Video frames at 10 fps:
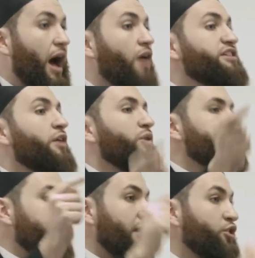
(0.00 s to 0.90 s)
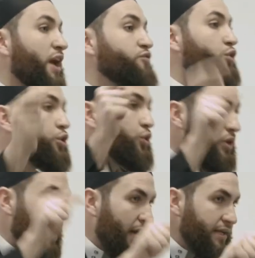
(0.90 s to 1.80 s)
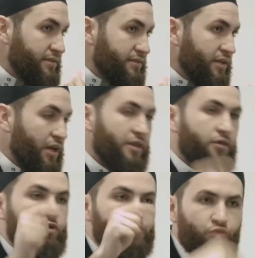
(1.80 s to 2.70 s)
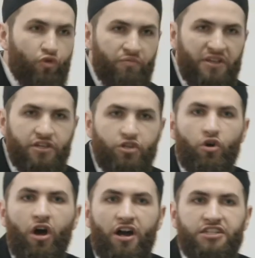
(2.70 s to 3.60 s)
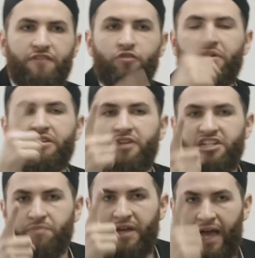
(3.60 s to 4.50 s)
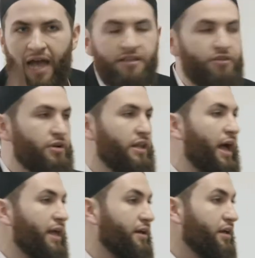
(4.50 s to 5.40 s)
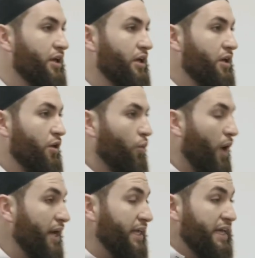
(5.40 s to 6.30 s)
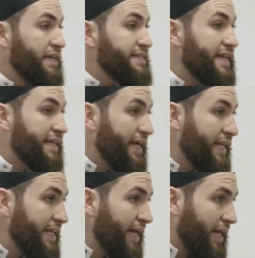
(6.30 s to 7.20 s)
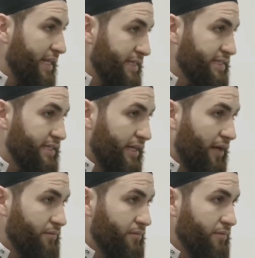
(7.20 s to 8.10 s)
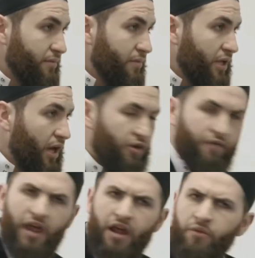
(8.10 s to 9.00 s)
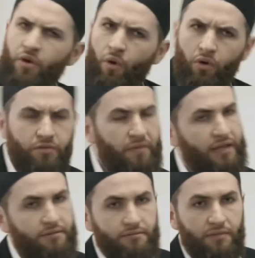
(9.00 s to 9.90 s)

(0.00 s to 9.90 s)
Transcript: I'll say it once again you have to utilize those movement in your heart if you've been touched by a hadith or an ayah. Why? Zakaria alayhi salam, a very old man.